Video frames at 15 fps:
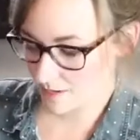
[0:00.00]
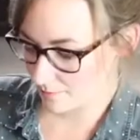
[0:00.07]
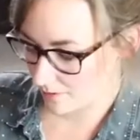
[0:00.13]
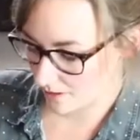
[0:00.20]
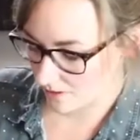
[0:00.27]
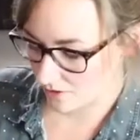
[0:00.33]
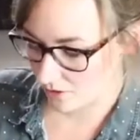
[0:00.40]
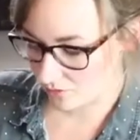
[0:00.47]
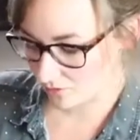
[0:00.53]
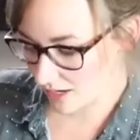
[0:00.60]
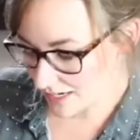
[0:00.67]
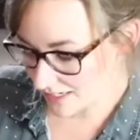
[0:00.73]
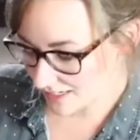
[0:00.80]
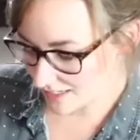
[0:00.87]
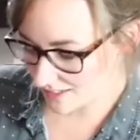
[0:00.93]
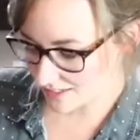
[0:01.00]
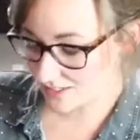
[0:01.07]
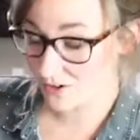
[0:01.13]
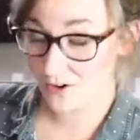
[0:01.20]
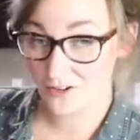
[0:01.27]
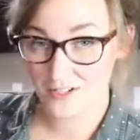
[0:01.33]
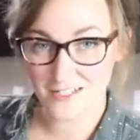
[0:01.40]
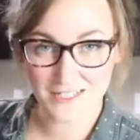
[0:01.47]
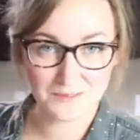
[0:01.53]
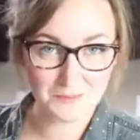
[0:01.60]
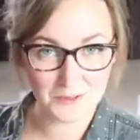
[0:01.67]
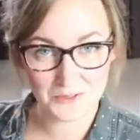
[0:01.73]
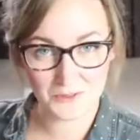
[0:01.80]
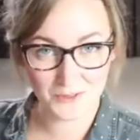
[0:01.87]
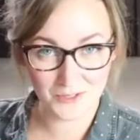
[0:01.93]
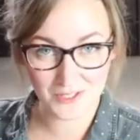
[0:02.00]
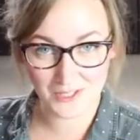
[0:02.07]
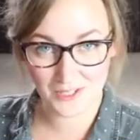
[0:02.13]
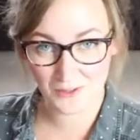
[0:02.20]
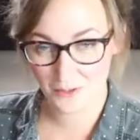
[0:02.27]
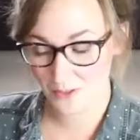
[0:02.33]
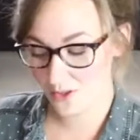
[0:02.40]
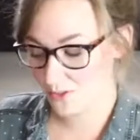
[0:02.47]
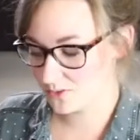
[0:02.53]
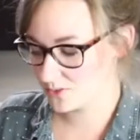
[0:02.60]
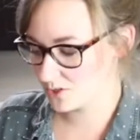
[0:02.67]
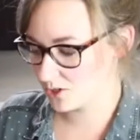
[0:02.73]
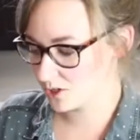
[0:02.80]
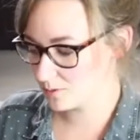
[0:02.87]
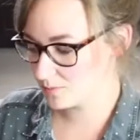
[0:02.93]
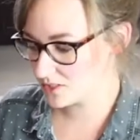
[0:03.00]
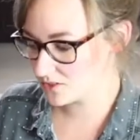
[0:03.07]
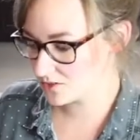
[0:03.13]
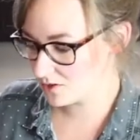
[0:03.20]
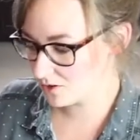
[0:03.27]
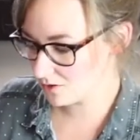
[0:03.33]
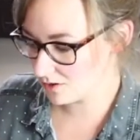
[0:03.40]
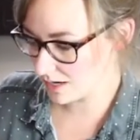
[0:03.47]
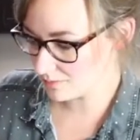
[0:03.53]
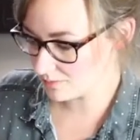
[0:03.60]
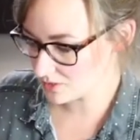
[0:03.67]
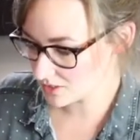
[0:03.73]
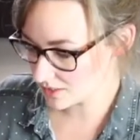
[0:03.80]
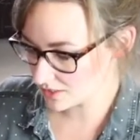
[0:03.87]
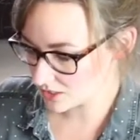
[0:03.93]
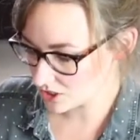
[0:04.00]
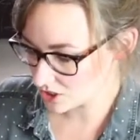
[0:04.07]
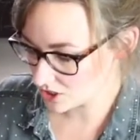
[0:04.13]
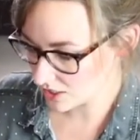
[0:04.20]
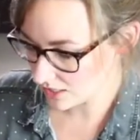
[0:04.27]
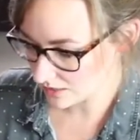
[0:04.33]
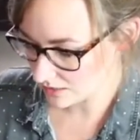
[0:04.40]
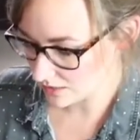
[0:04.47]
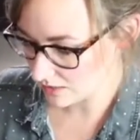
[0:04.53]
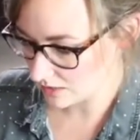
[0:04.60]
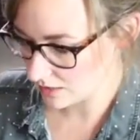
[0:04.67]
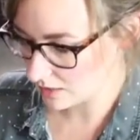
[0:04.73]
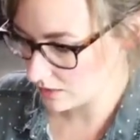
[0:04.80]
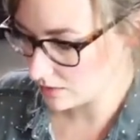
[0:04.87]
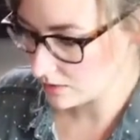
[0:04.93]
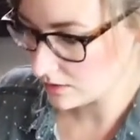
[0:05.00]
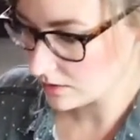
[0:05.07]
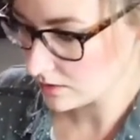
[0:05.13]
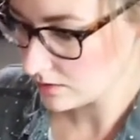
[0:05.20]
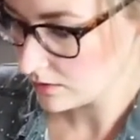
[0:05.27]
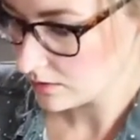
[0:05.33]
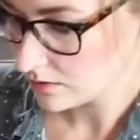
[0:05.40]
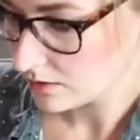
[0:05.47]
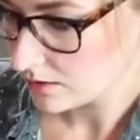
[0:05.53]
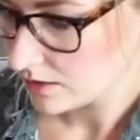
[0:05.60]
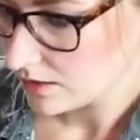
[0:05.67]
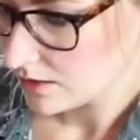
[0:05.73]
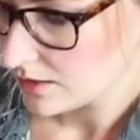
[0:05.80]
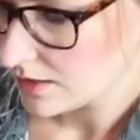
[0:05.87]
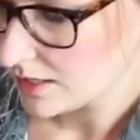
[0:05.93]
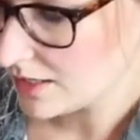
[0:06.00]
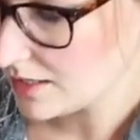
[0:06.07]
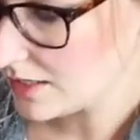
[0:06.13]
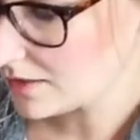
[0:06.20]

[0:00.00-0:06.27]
Gabe got it all ready. It already smells really good with all those herbs. So I'm just gonna shut this. And